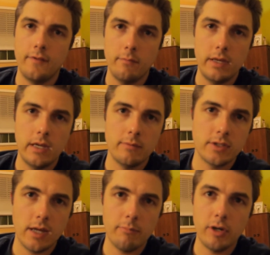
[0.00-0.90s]
If the
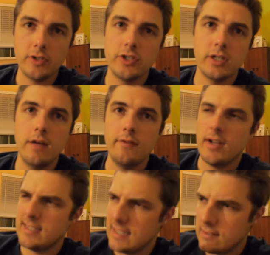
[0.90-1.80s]
medium's not punchy enough,
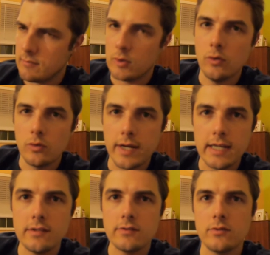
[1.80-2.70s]
you're not seeing some cool
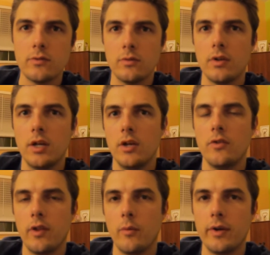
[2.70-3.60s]
rays through
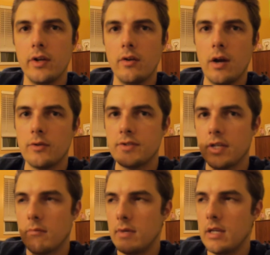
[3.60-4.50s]
that window, I would
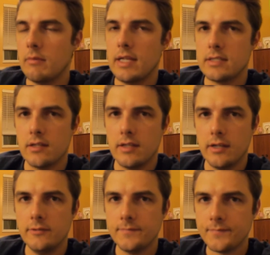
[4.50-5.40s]
stick a medium lens on
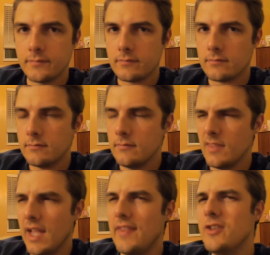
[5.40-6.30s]
there.
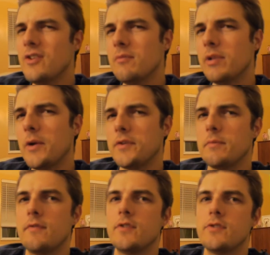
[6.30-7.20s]
And then you can play with
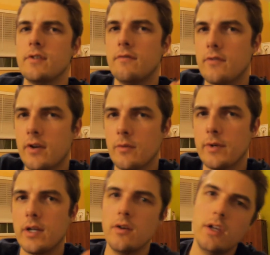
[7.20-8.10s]
some diffusion in front of the
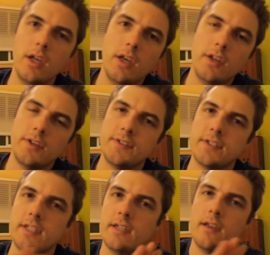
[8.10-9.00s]
window to
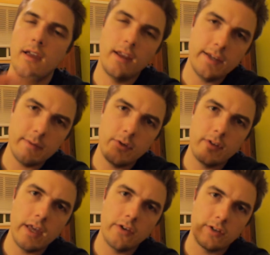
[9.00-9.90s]
see. Anytime you
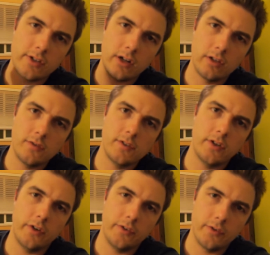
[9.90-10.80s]
do that, you're going to start
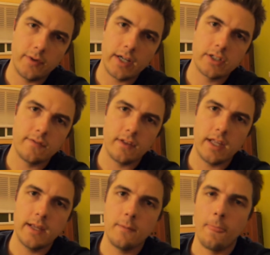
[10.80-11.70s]
losing your direction of the
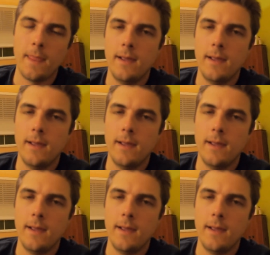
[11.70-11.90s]
light.